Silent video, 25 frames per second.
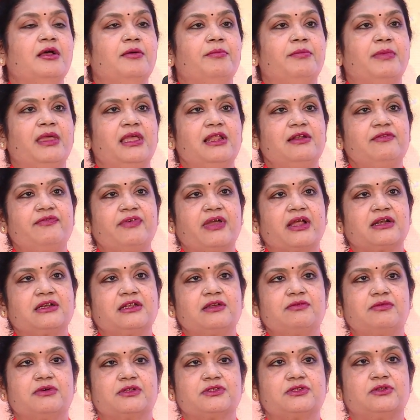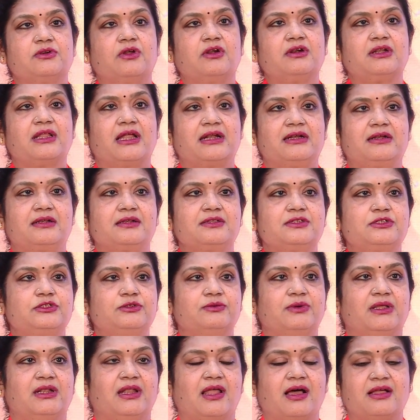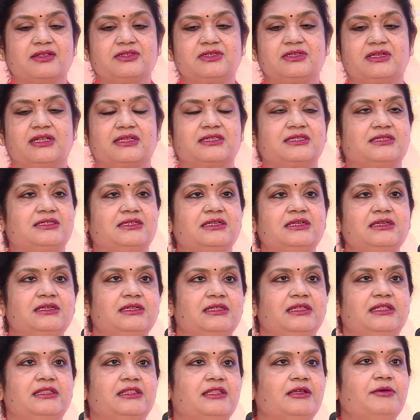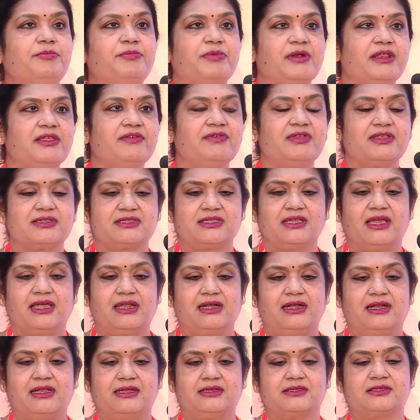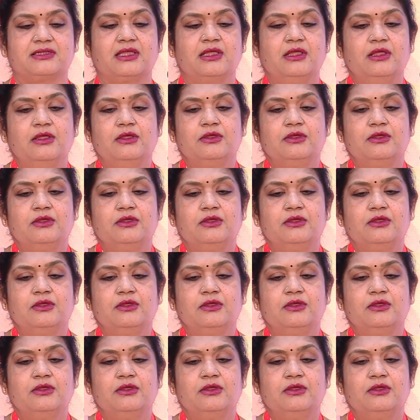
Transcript: Male factor was not addressed to a larger extent in the previous guidelines.